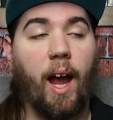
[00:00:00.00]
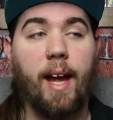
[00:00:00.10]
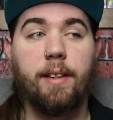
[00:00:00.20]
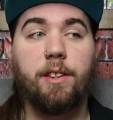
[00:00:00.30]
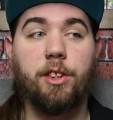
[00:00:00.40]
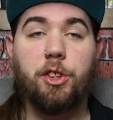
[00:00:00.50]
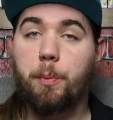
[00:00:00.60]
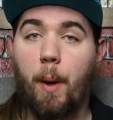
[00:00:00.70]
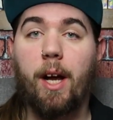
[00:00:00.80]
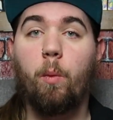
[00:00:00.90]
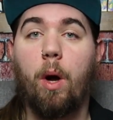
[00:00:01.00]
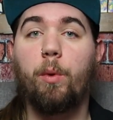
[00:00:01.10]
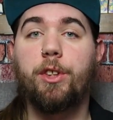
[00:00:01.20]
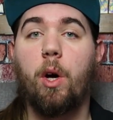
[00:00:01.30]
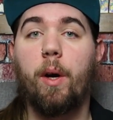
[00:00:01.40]
And despite
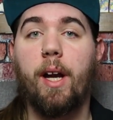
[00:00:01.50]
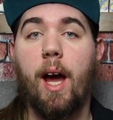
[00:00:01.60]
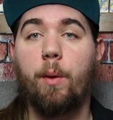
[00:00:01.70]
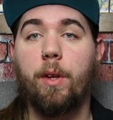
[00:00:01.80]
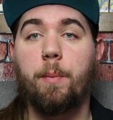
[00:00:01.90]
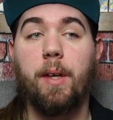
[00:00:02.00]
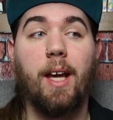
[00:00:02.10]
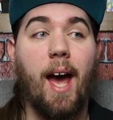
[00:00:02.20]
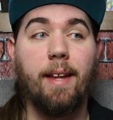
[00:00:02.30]
what was going on with me